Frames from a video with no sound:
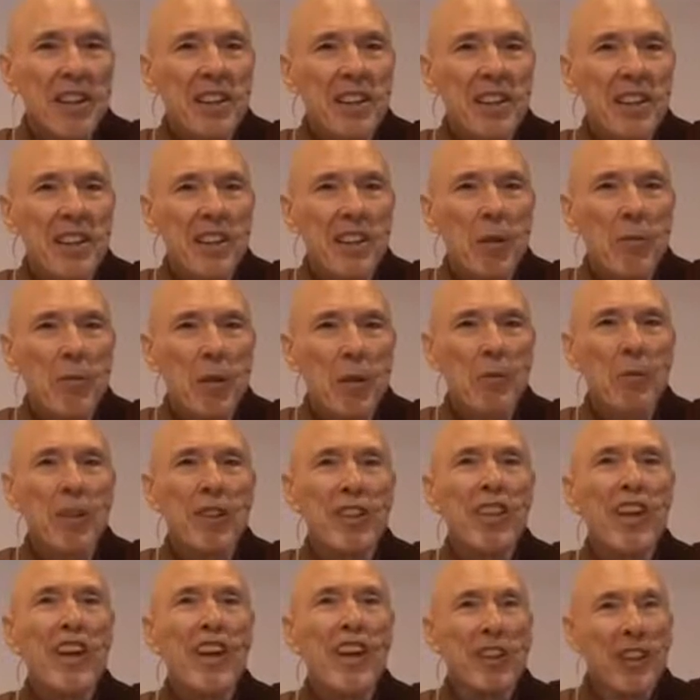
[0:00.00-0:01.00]
When we
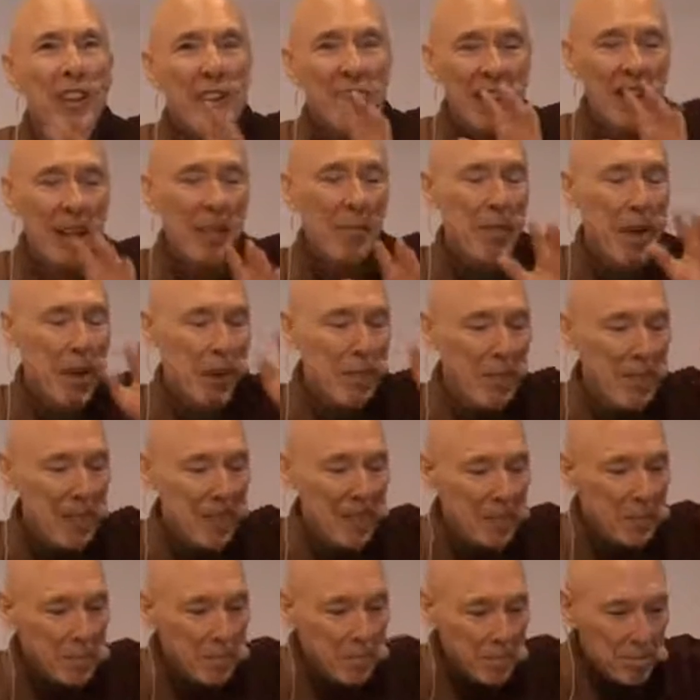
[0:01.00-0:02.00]
think, okay, maybe
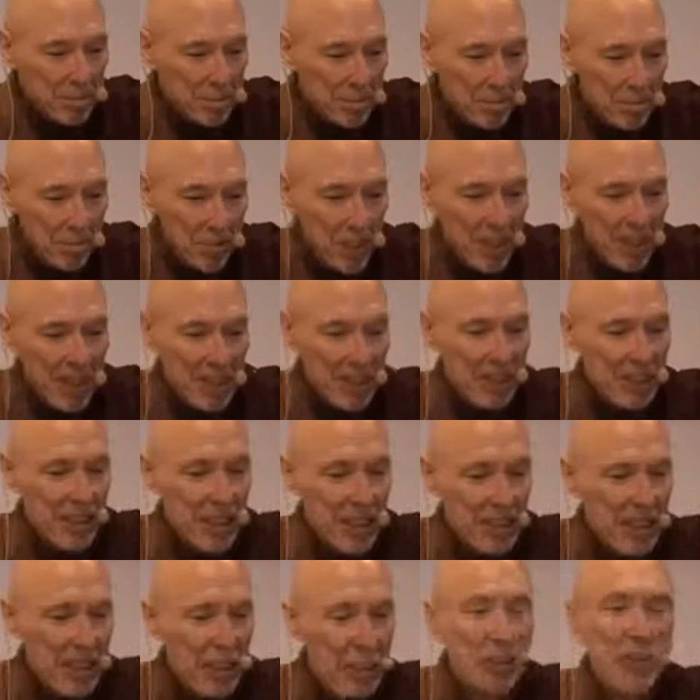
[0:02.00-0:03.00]
she
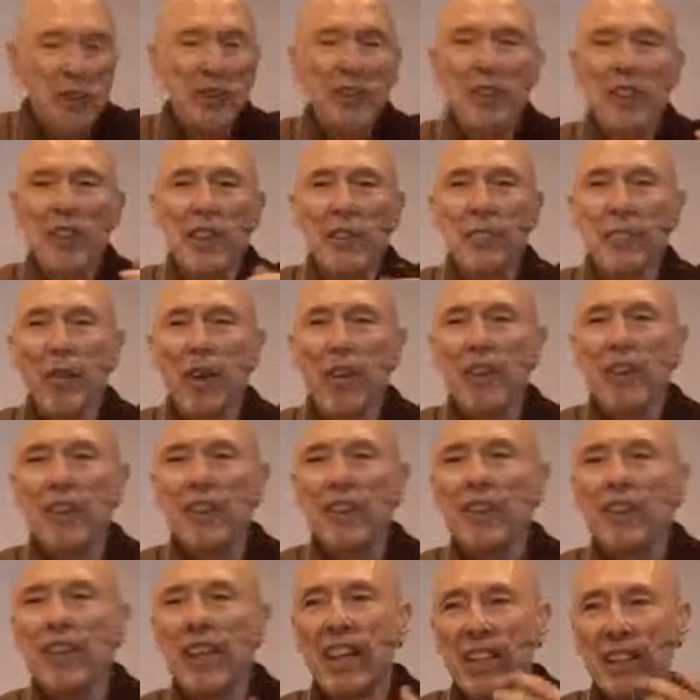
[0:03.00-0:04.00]
goes to the mother
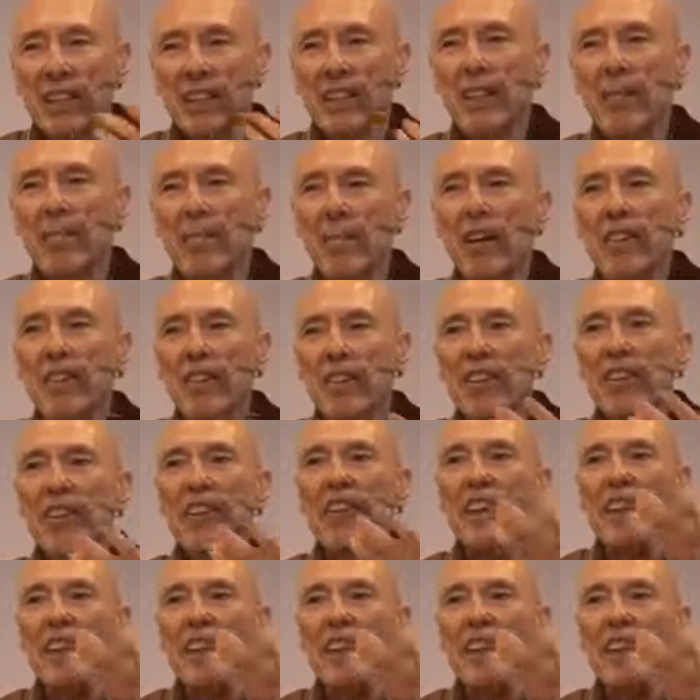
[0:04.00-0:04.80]
and tells the mother,